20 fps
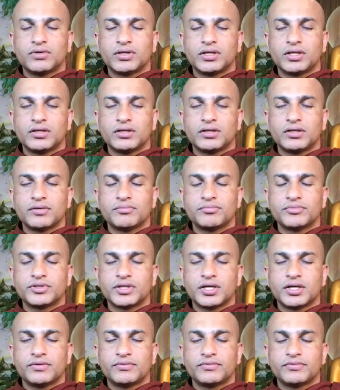within
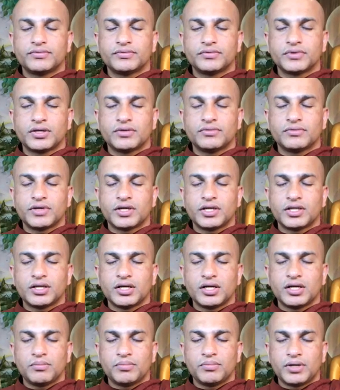themselves and find the
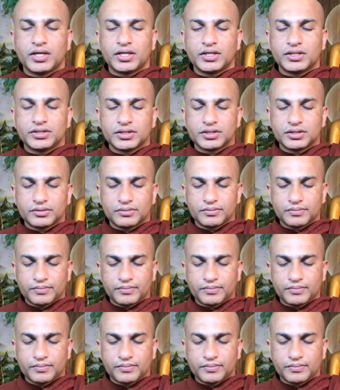liberation